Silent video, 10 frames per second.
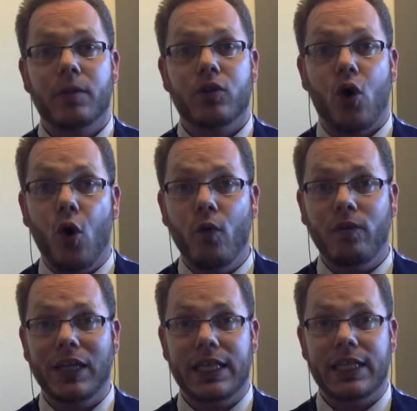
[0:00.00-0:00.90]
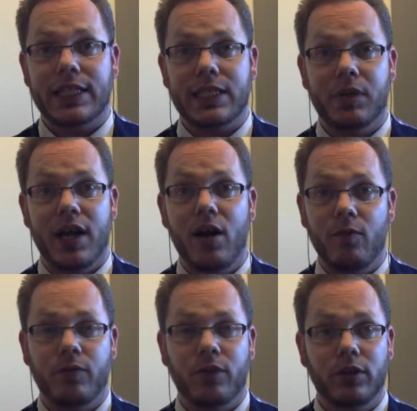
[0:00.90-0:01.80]
So hopefully this has been
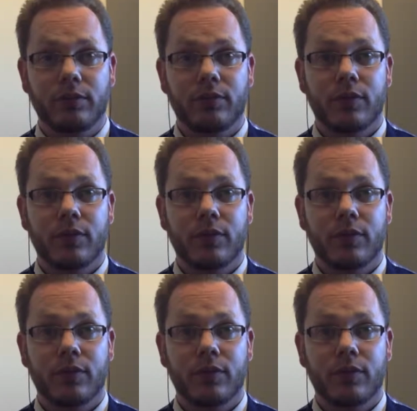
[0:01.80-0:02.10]
helpful.